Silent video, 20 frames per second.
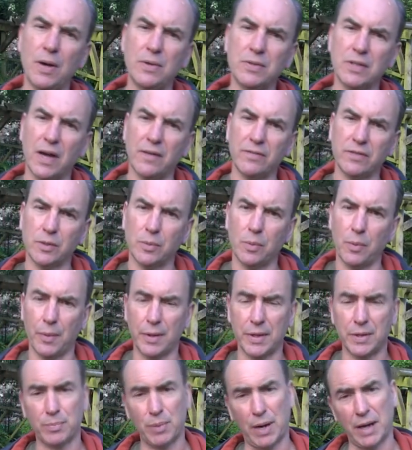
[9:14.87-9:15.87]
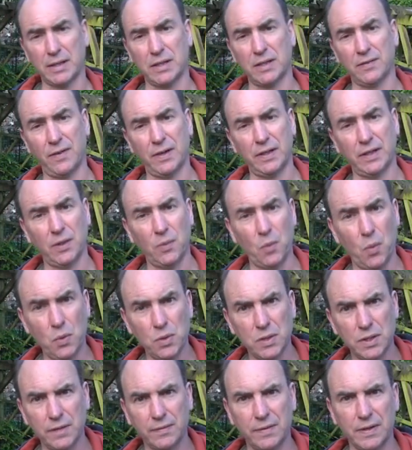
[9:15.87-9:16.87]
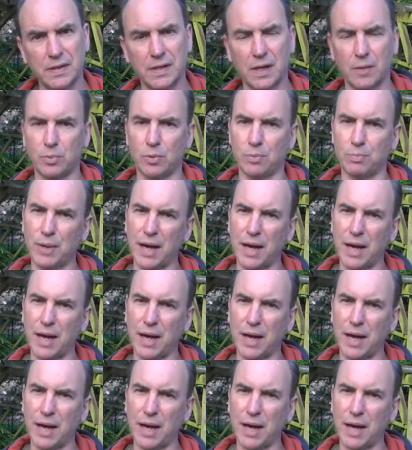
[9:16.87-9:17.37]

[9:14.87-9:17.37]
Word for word: most comfortable with. Practice finding water, for example.